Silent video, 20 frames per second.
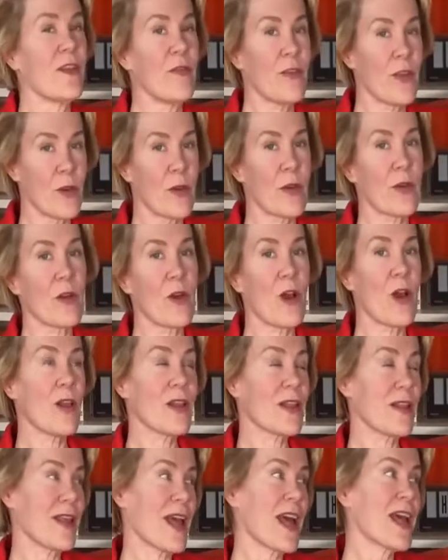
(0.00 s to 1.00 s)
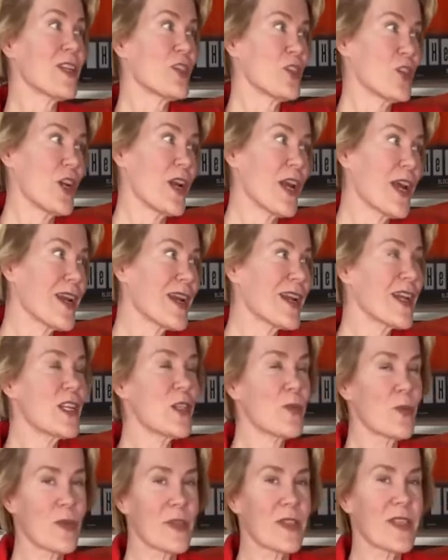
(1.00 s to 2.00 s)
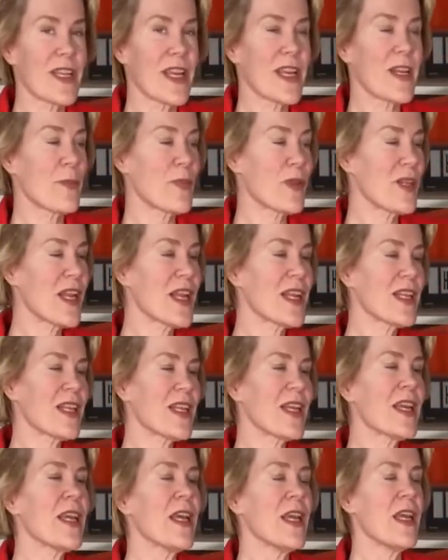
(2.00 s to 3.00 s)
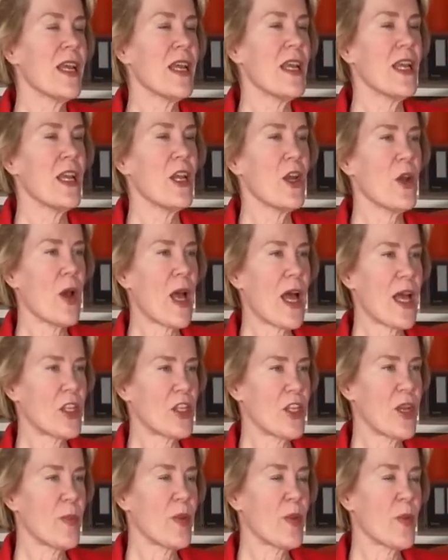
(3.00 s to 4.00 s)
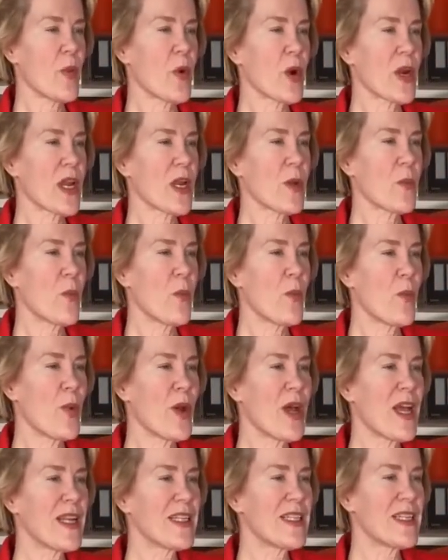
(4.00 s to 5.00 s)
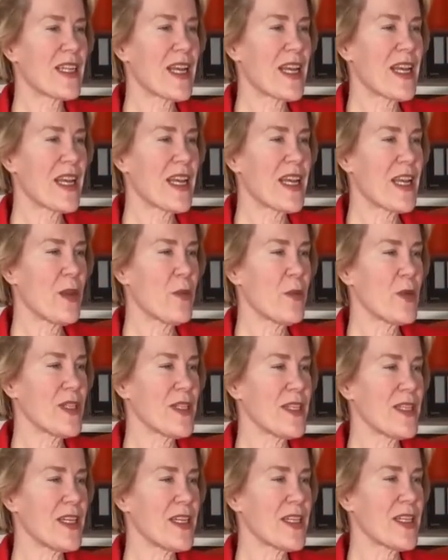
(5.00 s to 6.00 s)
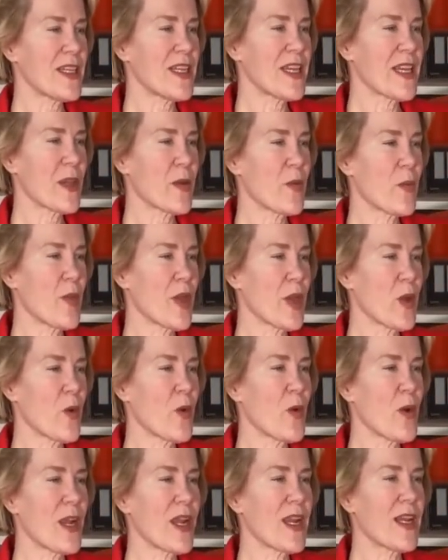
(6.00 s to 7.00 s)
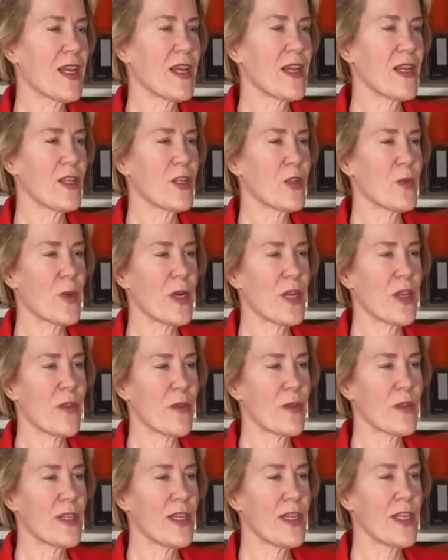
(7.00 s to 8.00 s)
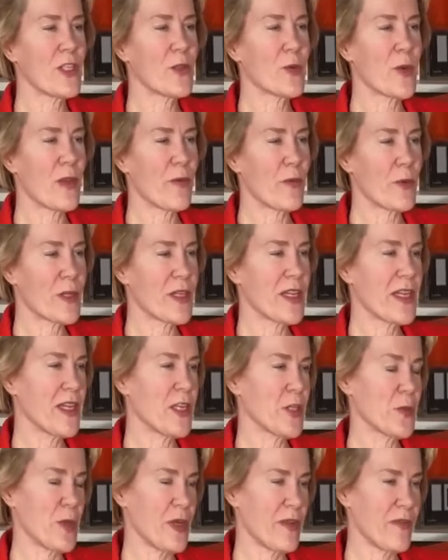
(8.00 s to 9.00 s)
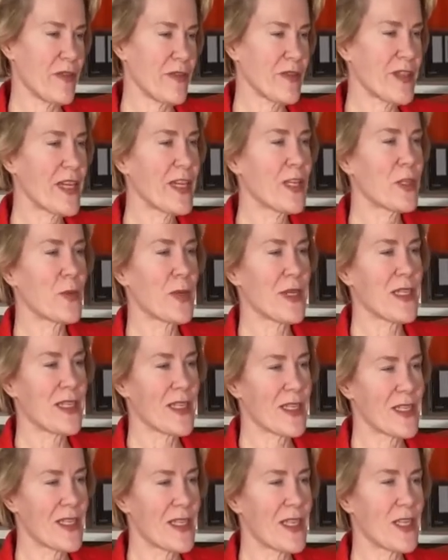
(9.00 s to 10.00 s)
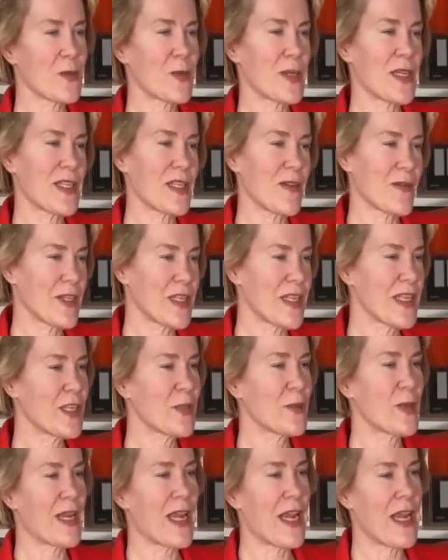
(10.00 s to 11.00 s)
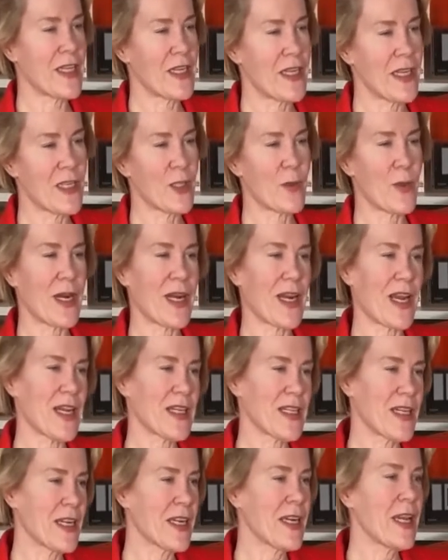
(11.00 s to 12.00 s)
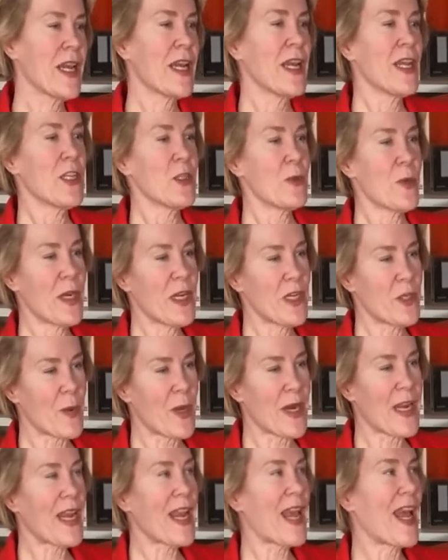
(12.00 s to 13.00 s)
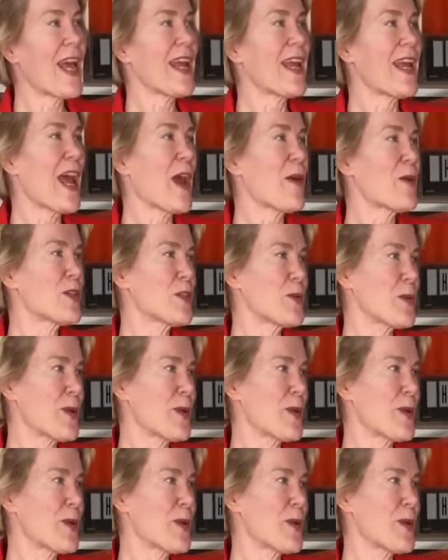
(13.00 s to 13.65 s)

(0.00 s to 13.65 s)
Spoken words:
if you can call it that, shenanigans, we'll say it politely, at JP Morgan. But he was dissing Bitcoin in 2013, 2014, 2015, 2016, 2017, 2018, 2019, 2020, and now in